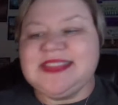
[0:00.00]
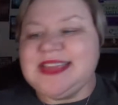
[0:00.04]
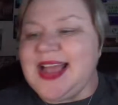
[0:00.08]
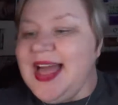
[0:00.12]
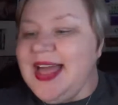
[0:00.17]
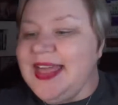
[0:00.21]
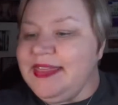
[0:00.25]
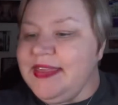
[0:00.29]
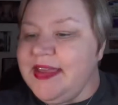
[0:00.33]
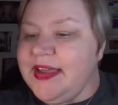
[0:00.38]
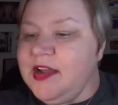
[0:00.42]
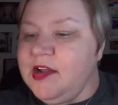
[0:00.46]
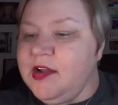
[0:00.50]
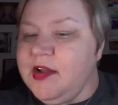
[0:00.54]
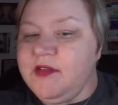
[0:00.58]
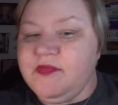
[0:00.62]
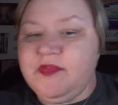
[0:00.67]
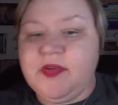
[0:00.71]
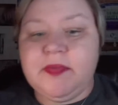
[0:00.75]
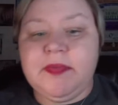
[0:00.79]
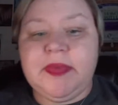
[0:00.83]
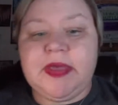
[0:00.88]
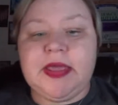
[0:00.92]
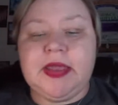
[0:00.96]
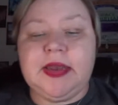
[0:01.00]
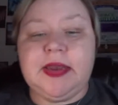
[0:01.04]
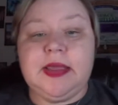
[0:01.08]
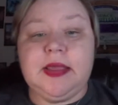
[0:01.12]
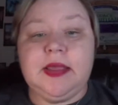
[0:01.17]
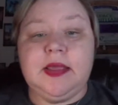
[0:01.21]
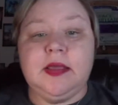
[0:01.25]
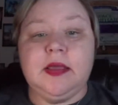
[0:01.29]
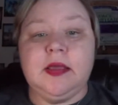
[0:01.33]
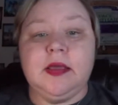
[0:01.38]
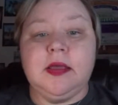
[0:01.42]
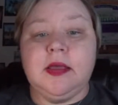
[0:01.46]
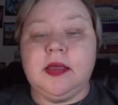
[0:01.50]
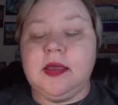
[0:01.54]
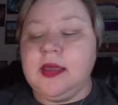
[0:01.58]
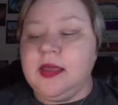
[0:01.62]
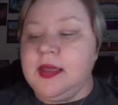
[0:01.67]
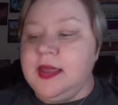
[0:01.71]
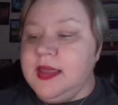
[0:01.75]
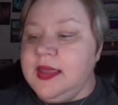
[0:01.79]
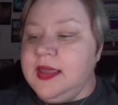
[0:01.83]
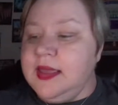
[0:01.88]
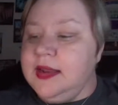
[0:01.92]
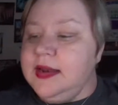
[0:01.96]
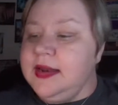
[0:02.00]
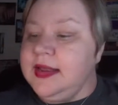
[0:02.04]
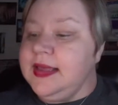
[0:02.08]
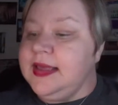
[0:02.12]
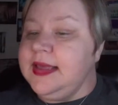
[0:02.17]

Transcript: Hi there, everybody. It